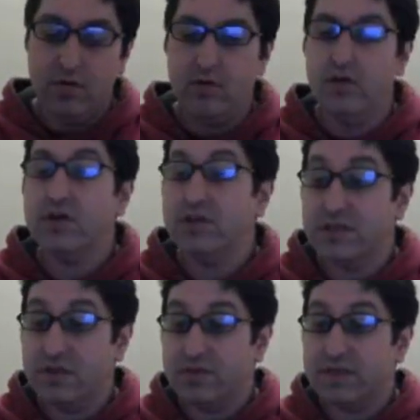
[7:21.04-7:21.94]
you can
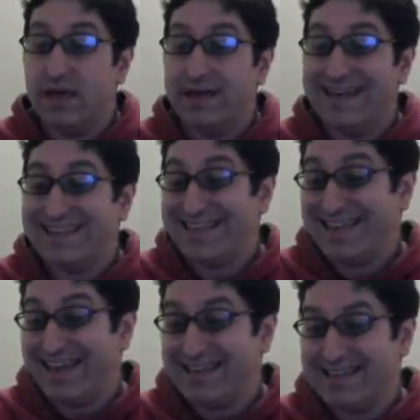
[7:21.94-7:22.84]
still sign in as a
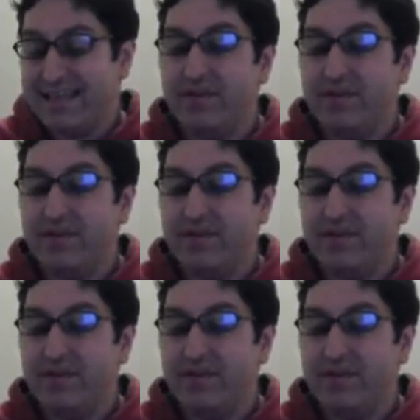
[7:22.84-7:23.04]
guest.